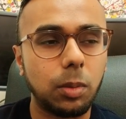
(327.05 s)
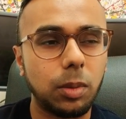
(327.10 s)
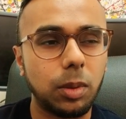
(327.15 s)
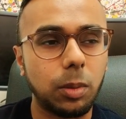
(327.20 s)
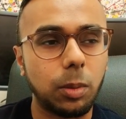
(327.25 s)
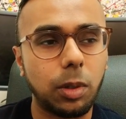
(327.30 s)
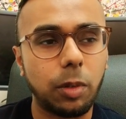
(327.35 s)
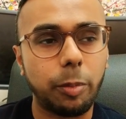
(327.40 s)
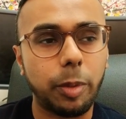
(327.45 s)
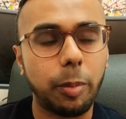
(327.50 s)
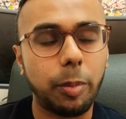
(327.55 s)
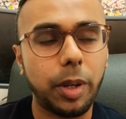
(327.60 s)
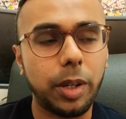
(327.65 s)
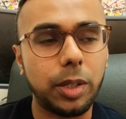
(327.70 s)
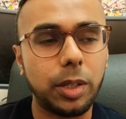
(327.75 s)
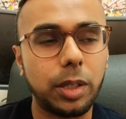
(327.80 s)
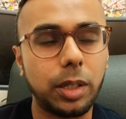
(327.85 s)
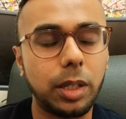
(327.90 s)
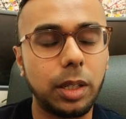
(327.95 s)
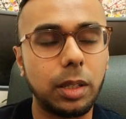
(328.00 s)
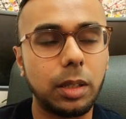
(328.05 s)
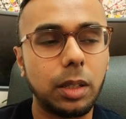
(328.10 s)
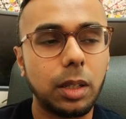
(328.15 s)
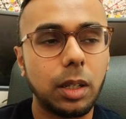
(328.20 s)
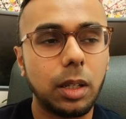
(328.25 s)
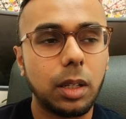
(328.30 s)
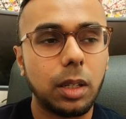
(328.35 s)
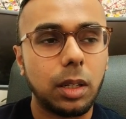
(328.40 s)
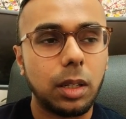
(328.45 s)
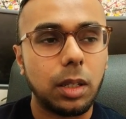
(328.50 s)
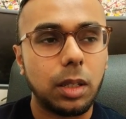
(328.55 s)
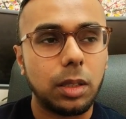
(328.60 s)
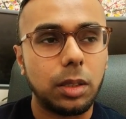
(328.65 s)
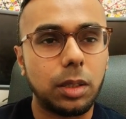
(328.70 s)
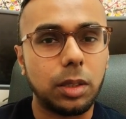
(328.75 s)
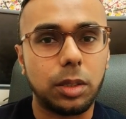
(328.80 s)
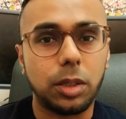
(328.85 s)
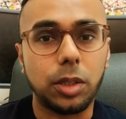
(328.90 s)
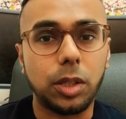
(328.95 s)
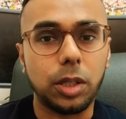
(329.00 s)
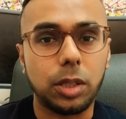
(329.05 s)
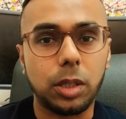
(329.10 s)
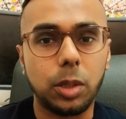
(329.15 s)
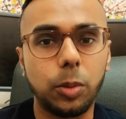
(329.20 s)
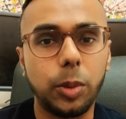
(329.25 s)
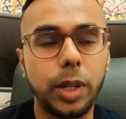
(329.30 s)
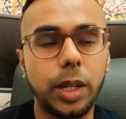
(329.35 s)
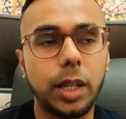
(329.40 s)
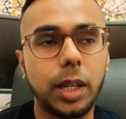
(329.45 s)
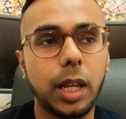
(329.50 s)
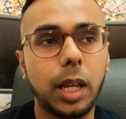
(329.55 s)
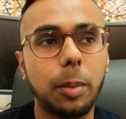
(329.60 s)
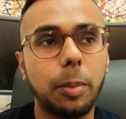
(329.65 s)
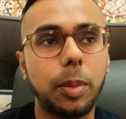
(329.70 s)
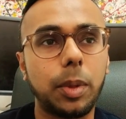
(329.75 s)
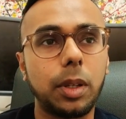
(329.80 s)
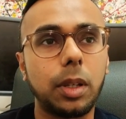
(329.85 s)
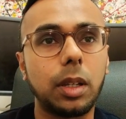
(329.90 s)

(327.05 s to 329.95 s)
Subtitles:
what I've been mentioning, just to recap,